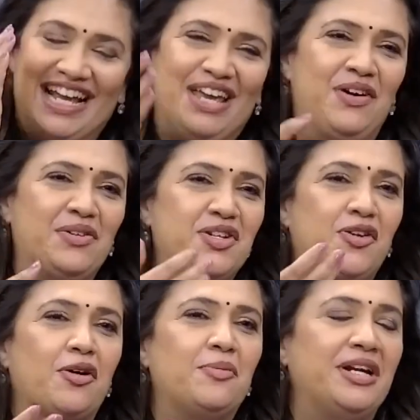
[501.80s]
If I was to
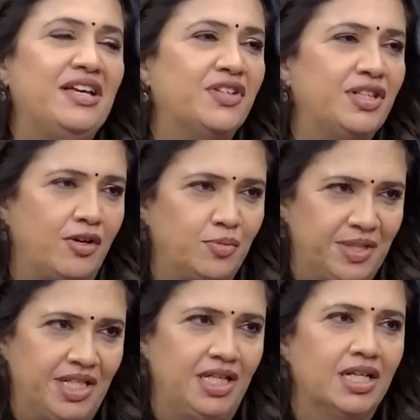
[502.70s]
talk about even
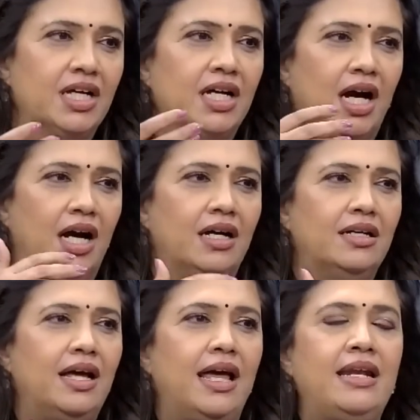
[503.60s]
Draupadi,
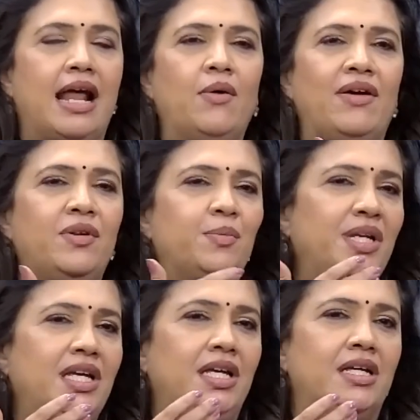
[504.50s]
now
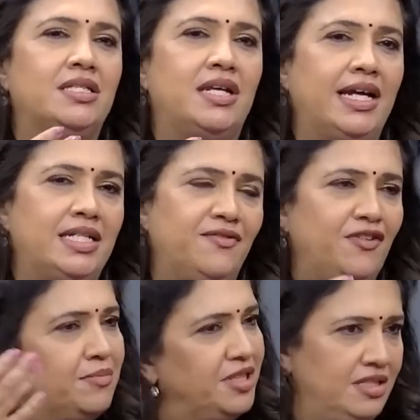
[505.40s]
everybody is writing
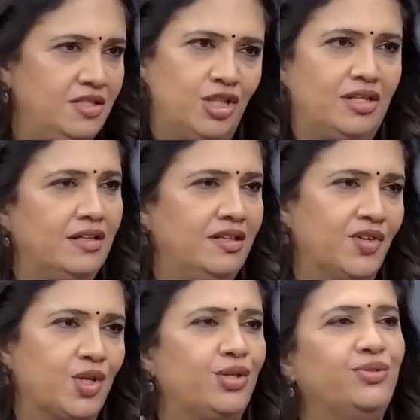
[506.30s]
from Chitra
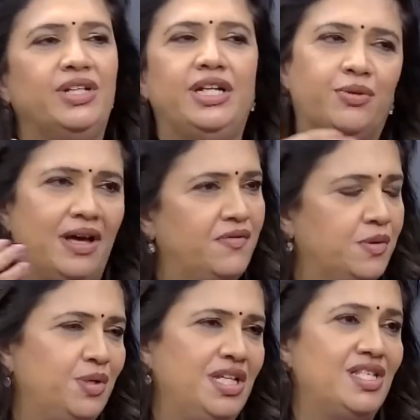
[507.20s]
Divakaruni to
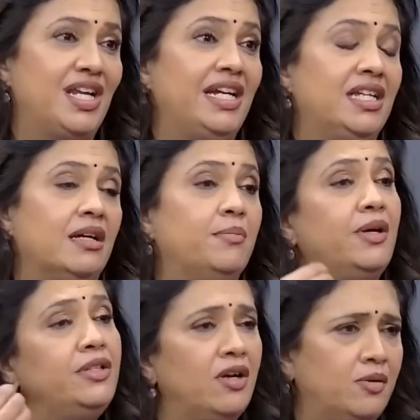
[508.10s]
everybody is writing
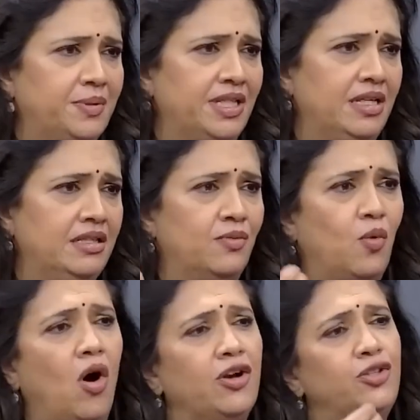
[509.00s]
about Draupadi, the
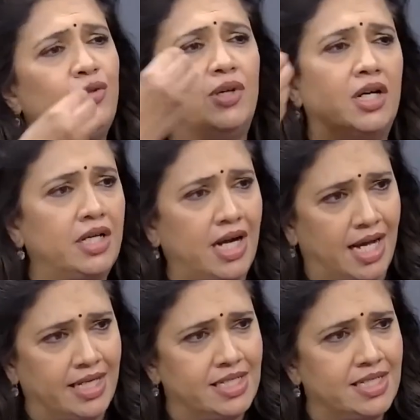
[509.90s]
war through her
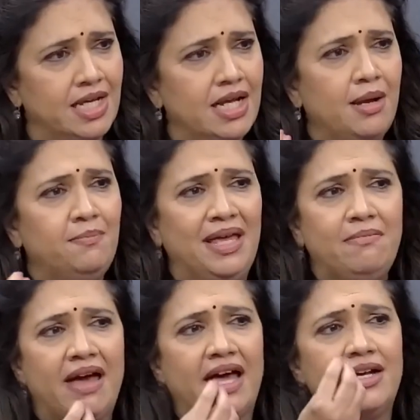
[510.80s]
eyes,
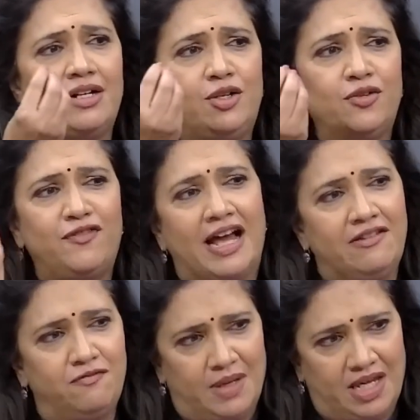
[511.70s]
being married to
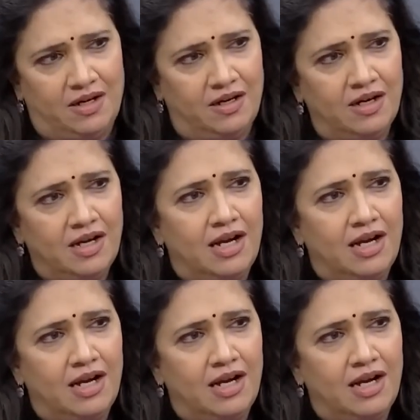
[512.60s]
5 men.